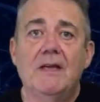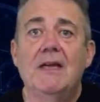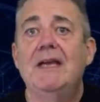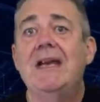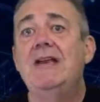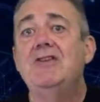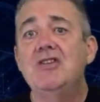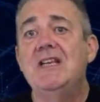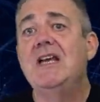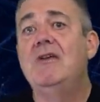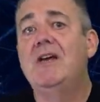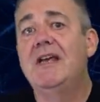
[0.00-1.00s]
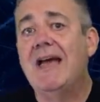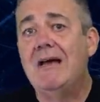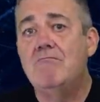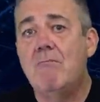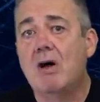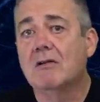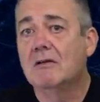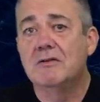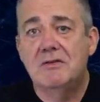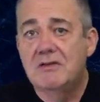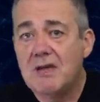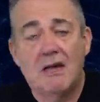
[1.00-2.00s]
In engineering, our
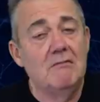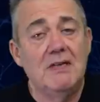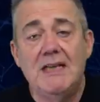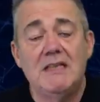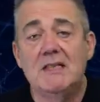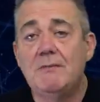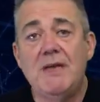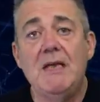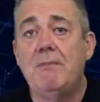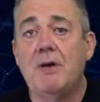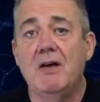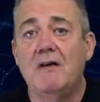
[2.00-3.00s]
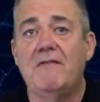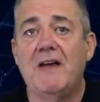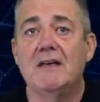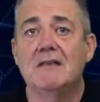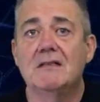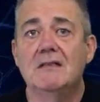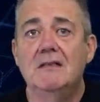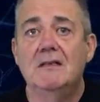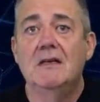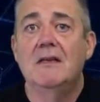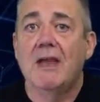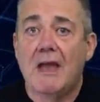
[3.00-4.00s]
models don't need to be perfect.
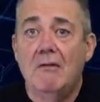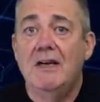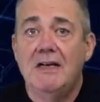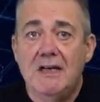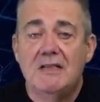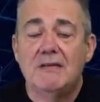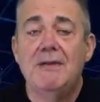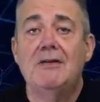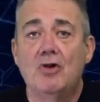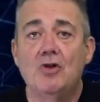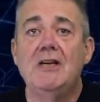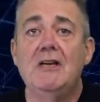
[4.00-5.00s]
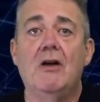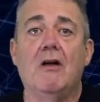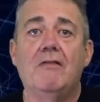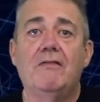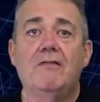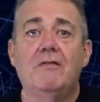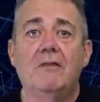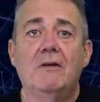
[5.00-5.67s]
They only need to be good enough.